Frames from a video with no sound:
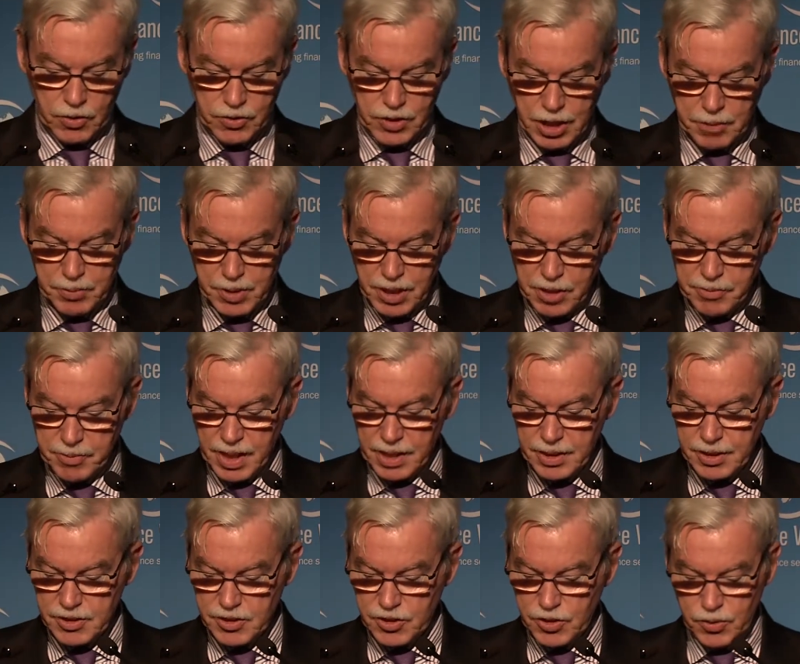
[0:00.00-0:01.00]
on Capital
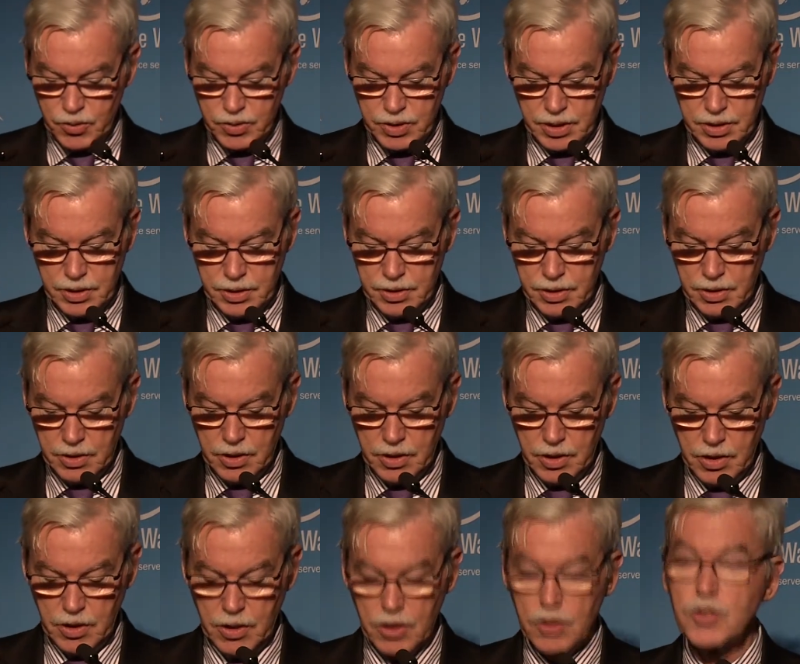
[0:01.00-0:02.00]
Markets Union,
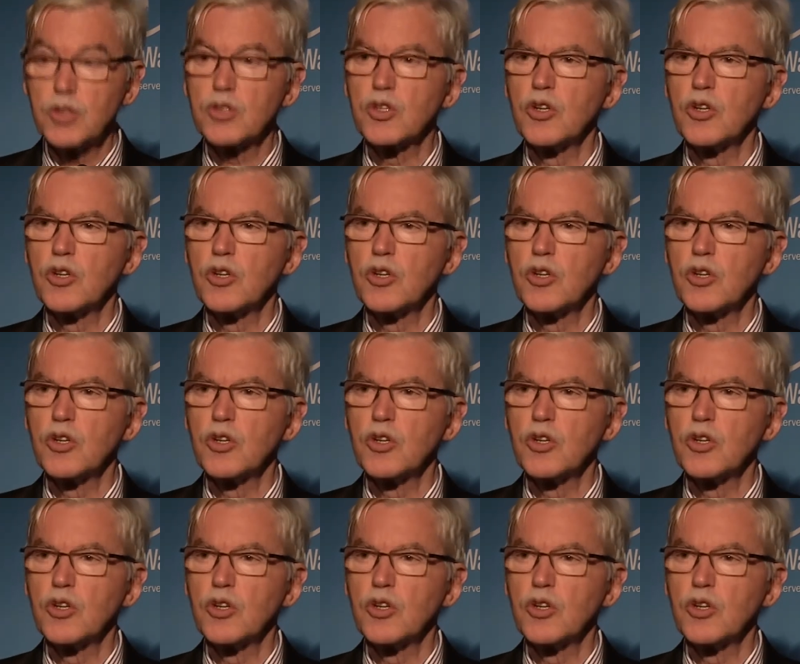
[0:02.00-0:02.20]
the